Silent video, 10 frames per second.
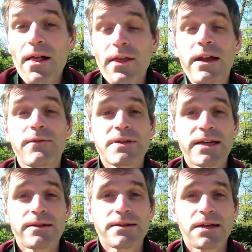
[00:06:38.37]
Thank you for
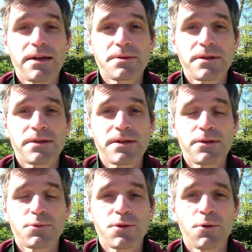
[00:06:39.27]
taking the time
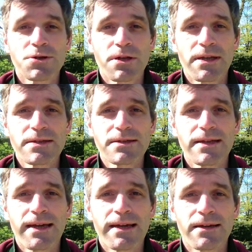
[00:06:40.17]
to watch and listen,
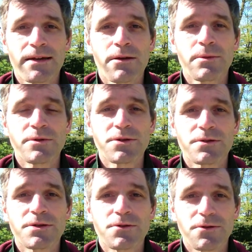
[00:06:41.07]
and I hope you enjoyed
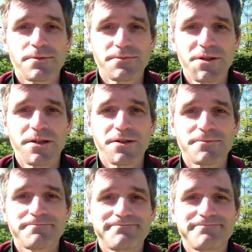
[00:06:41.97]
the talk. Cheers.